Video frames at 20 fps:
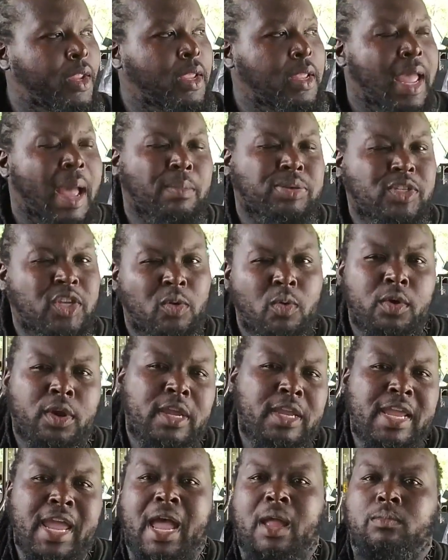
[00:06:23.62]
I'm still
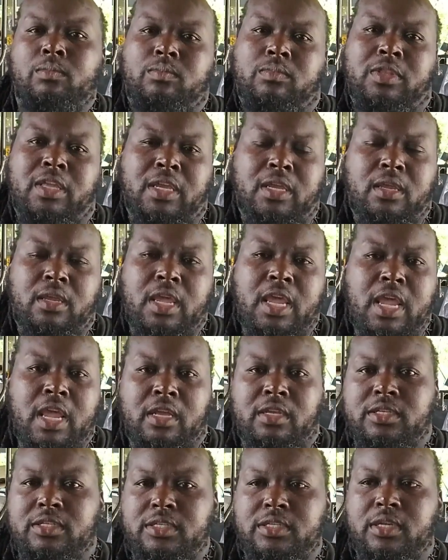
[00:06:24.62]
working out the
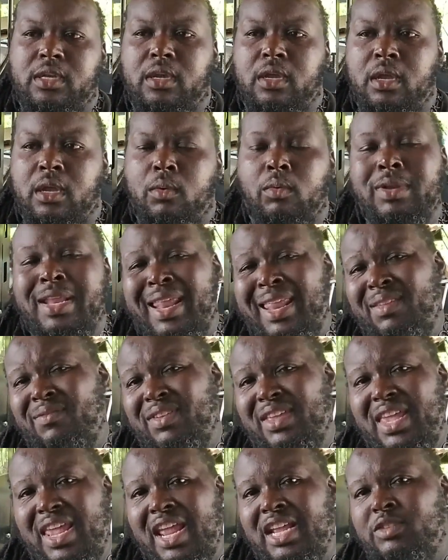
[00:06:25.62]
kinks, well, not even
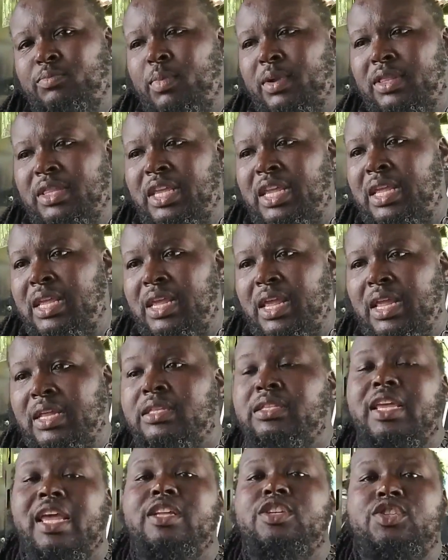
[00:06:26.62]
kinks, but the
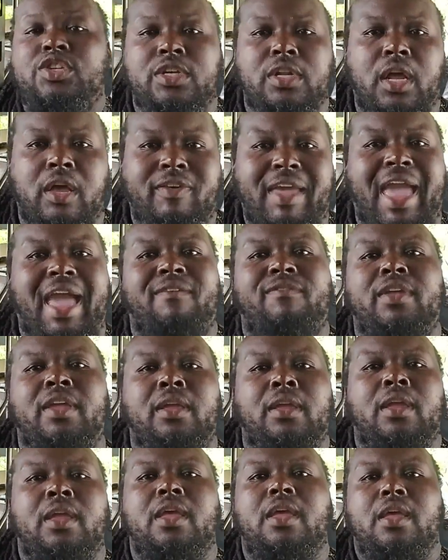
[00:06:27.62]
intention of
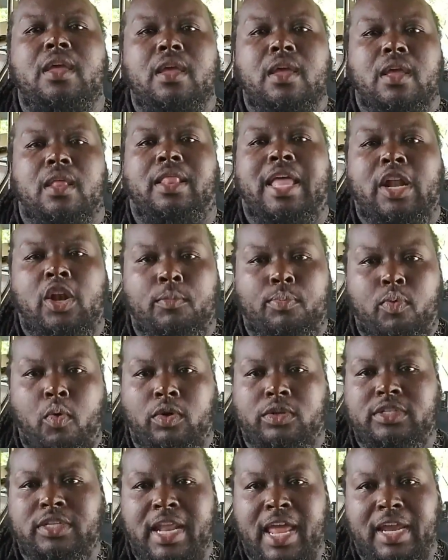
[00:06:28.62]
having lighter
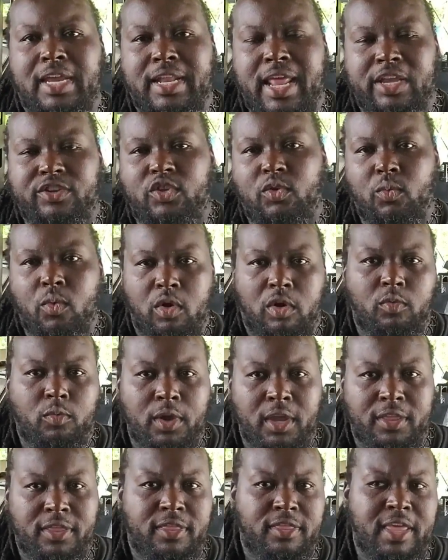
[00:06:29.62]
ports that I can actually work
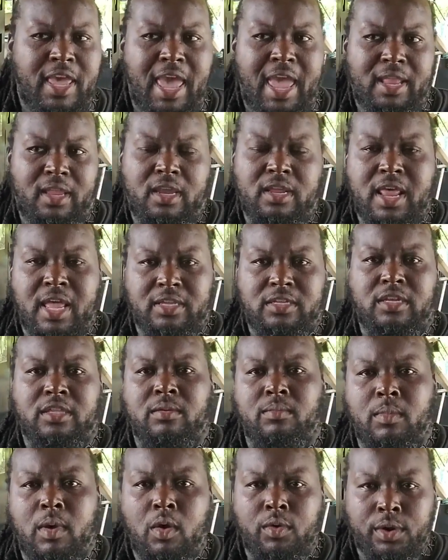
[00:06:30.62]
with that connect to the
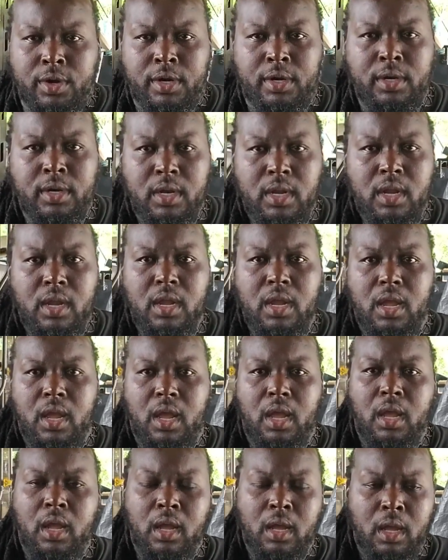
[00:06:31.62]
motor,
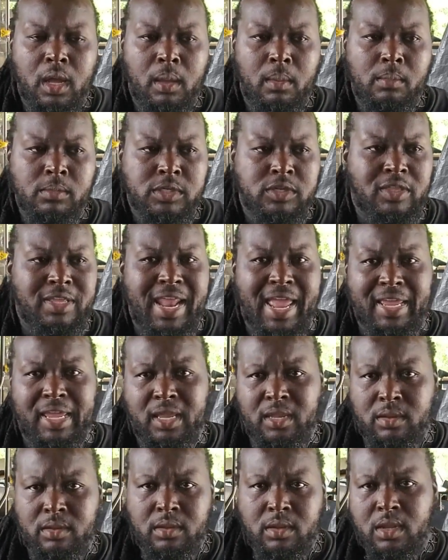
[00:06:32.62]
so that I
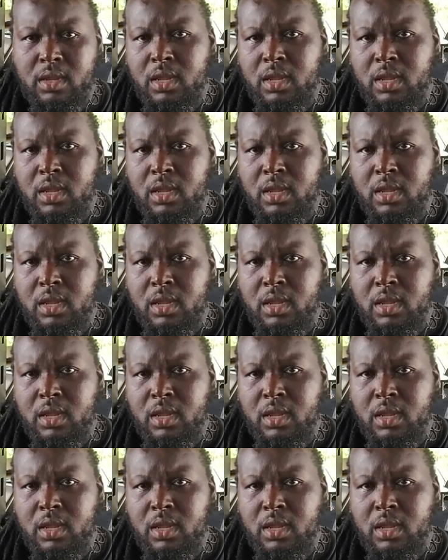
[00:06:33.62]
can